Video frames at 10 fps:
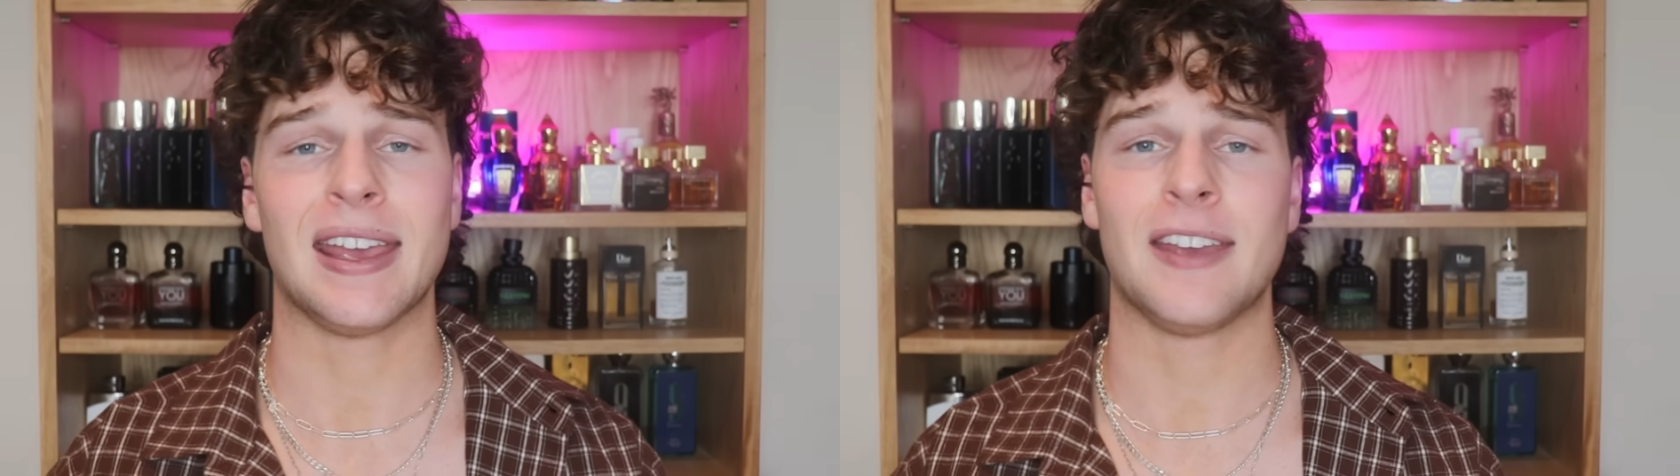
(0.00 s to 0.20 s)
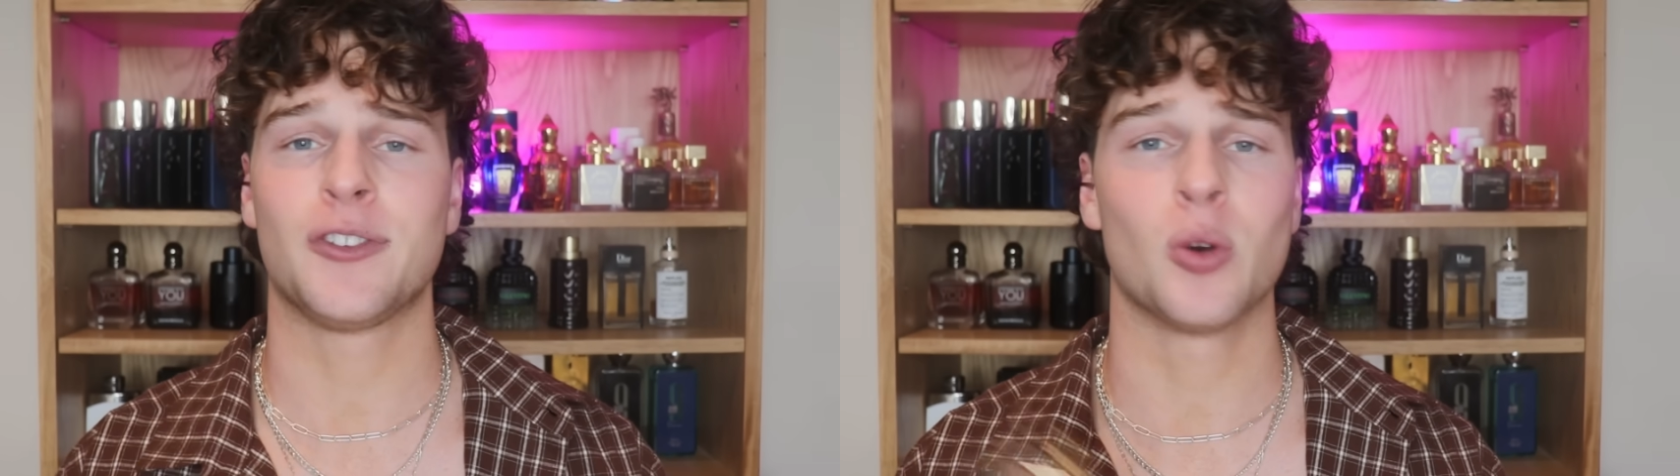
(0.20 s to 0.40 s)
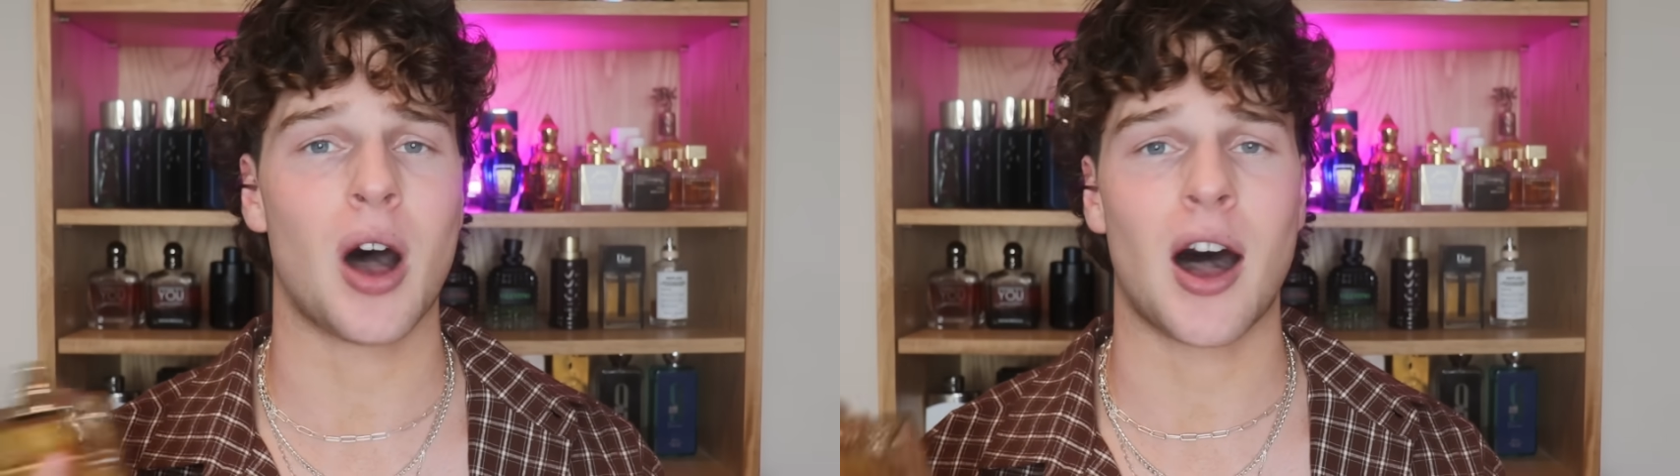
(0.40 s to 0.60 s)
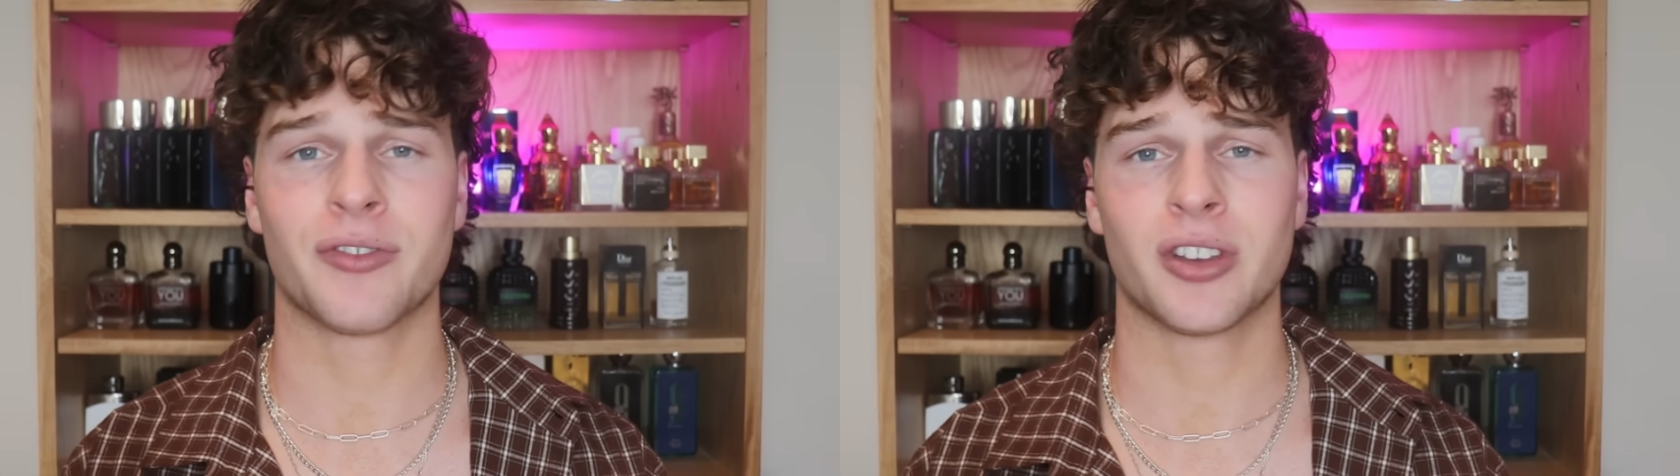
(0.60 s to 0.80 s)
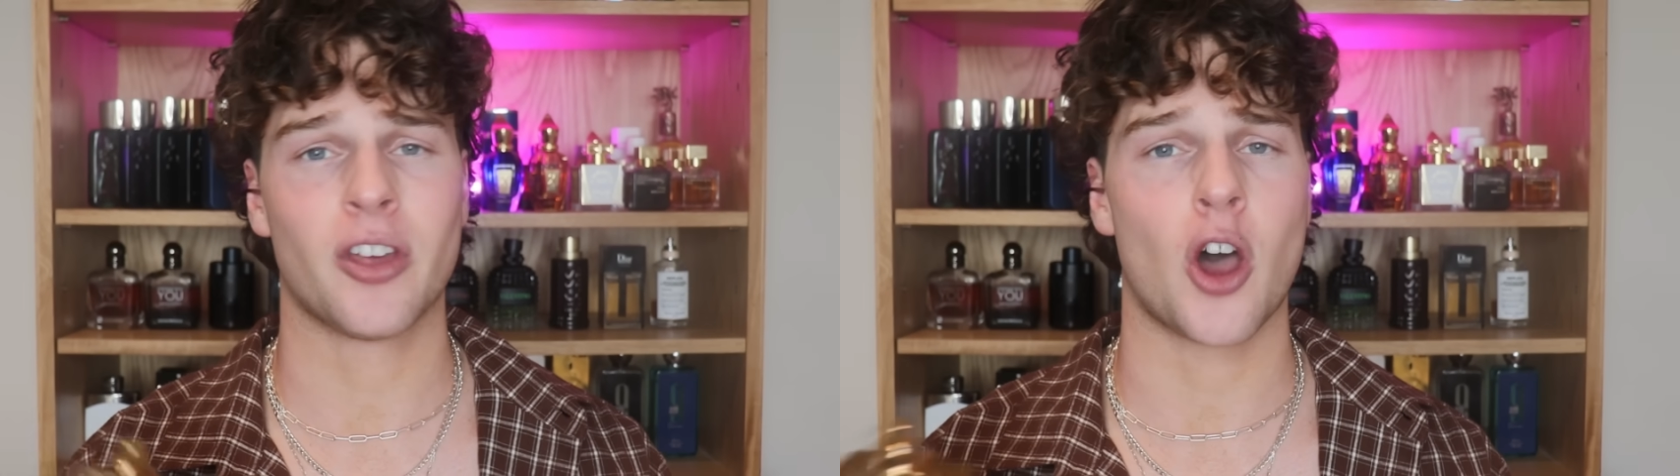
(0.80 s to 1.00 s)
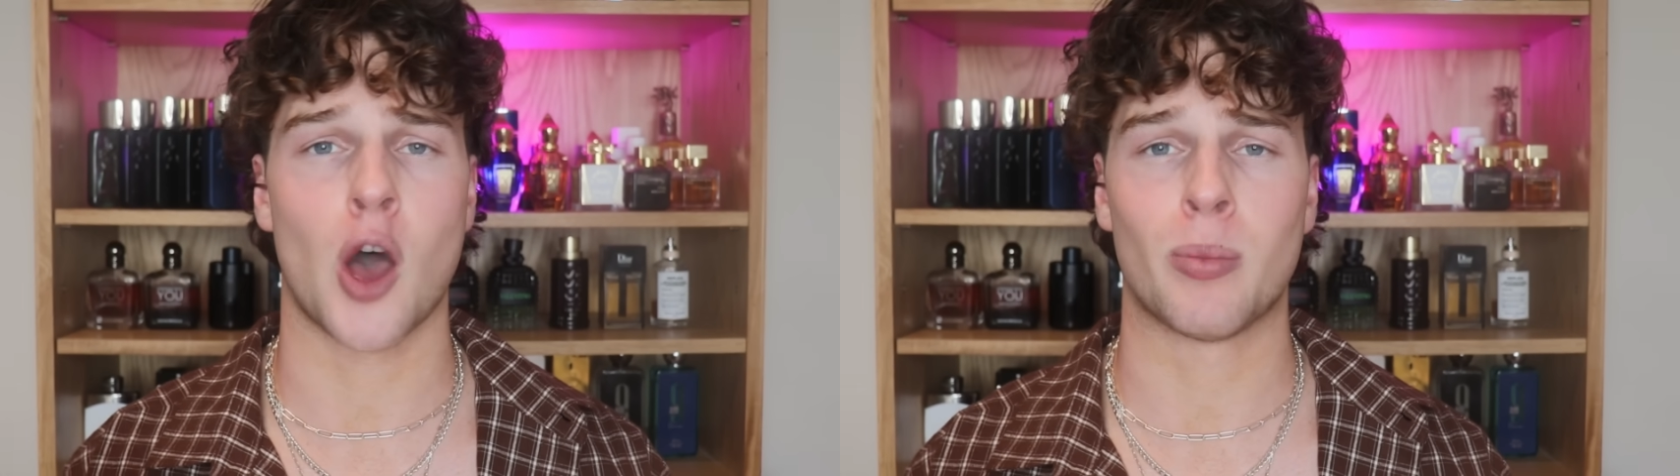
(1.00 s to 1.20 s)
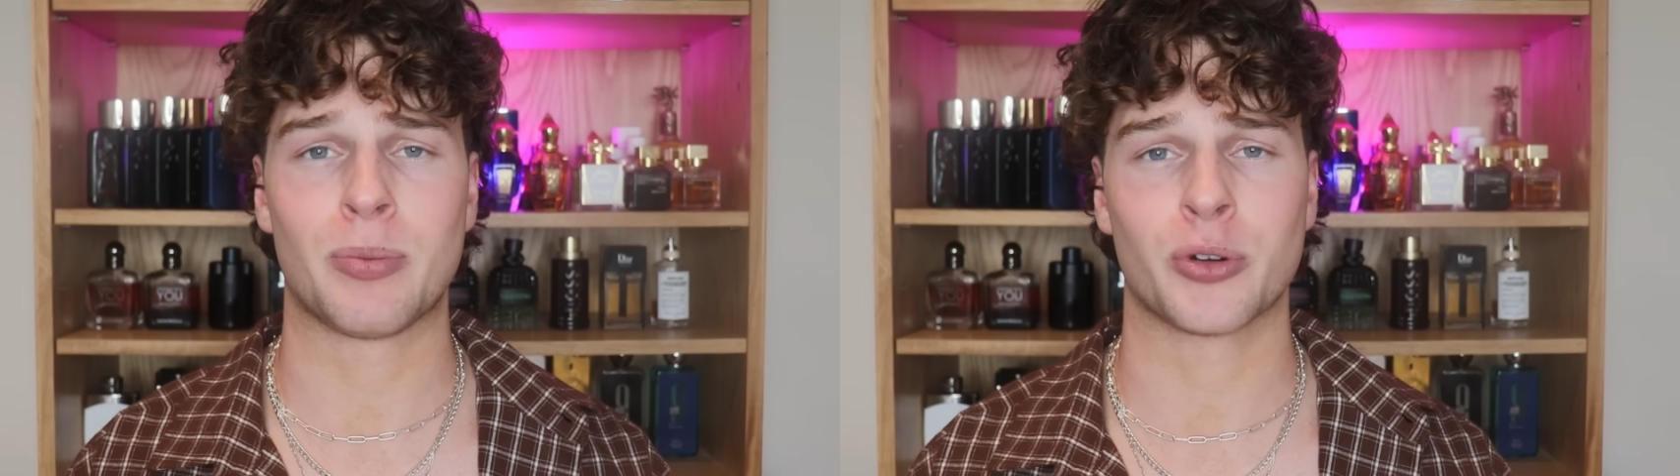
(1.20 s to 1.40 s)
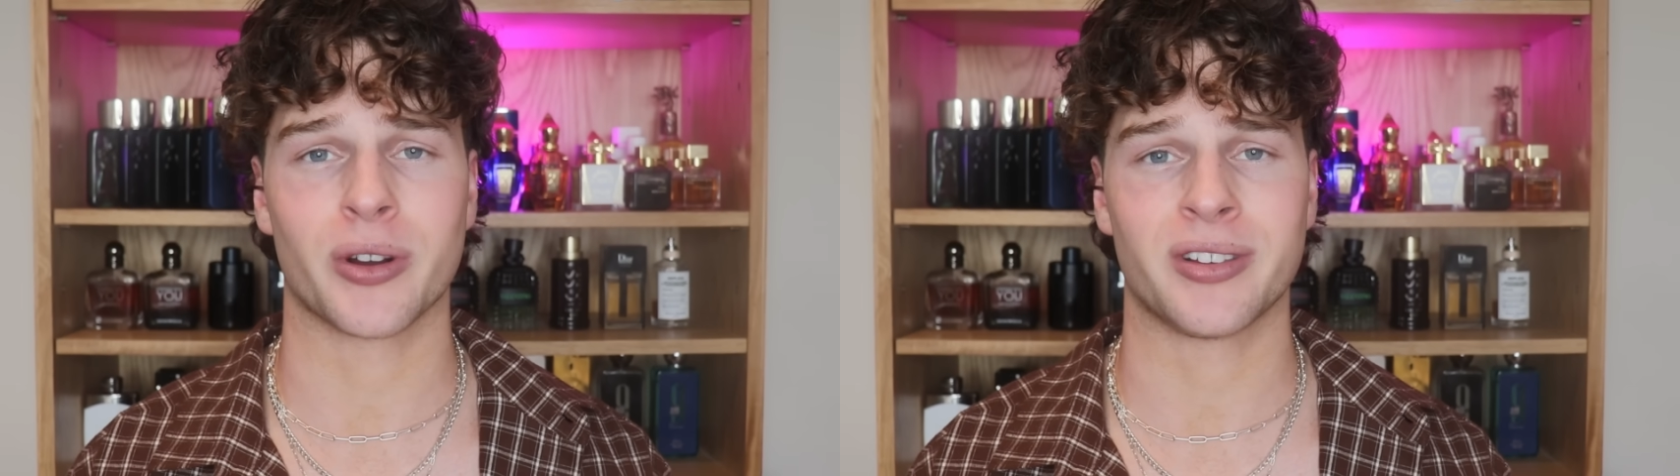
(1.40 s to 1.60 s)
if you're after the
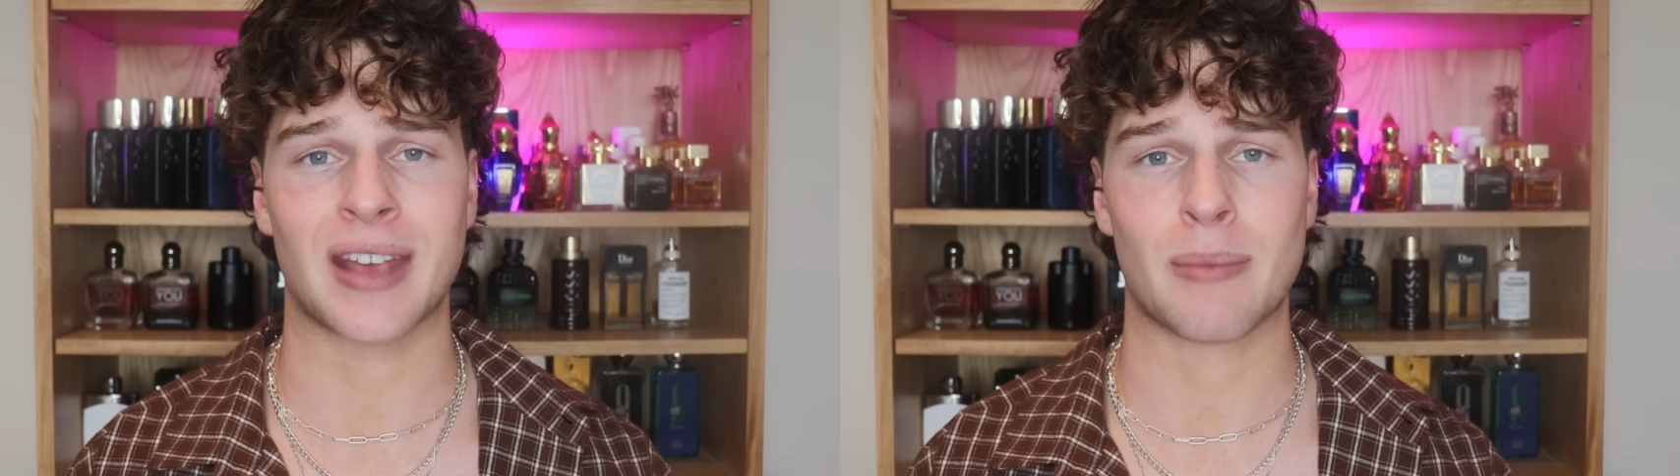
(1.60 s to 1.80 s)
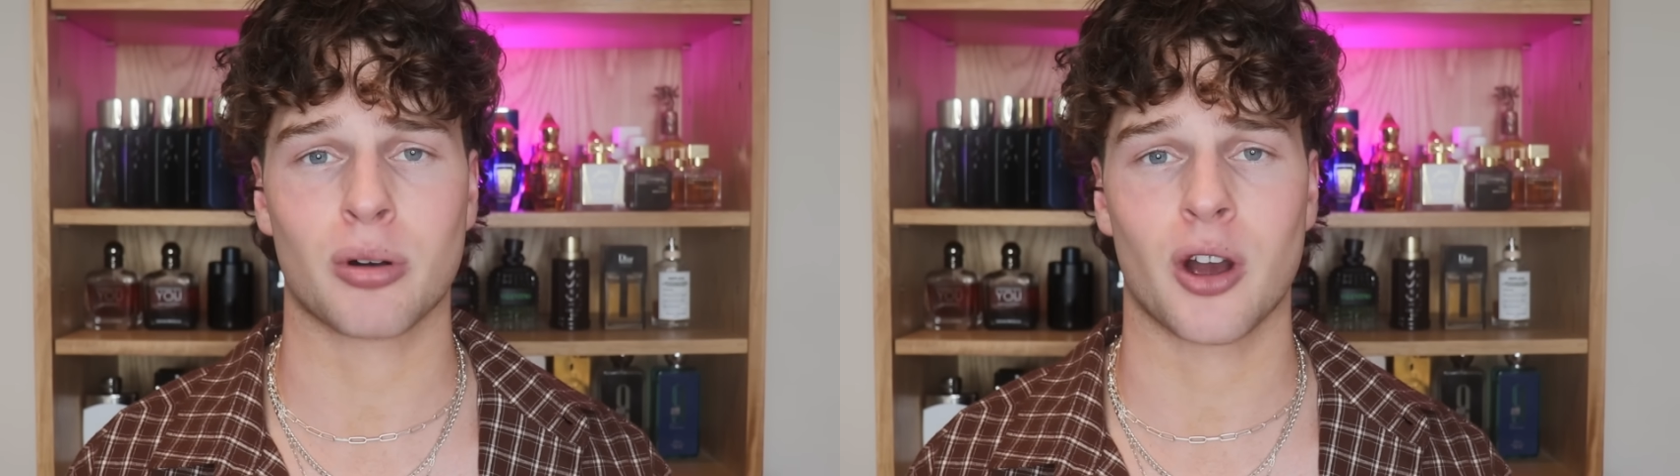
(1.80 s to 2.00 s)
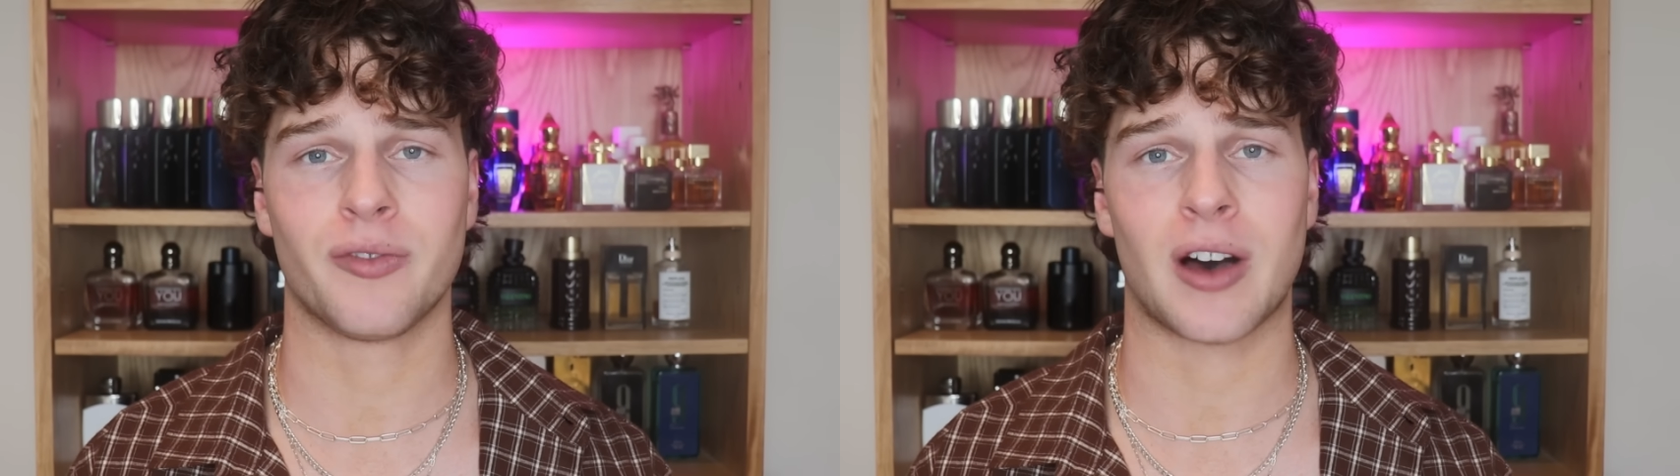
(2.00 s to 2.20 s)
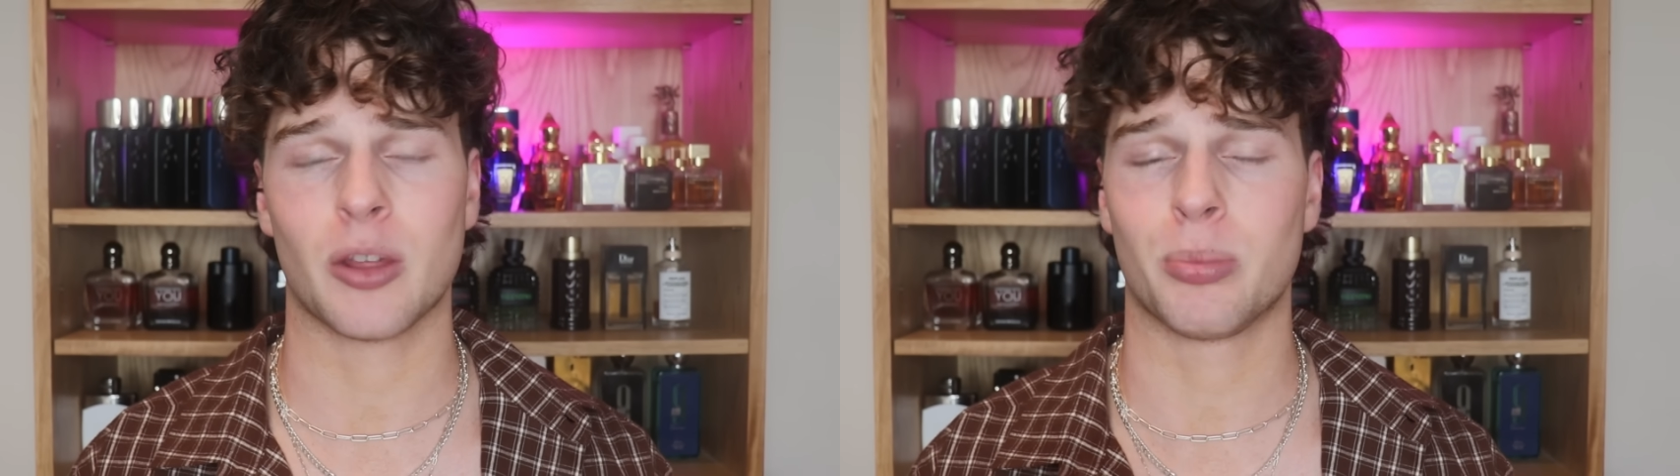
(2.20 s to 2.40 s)
Erba Pura scent profile.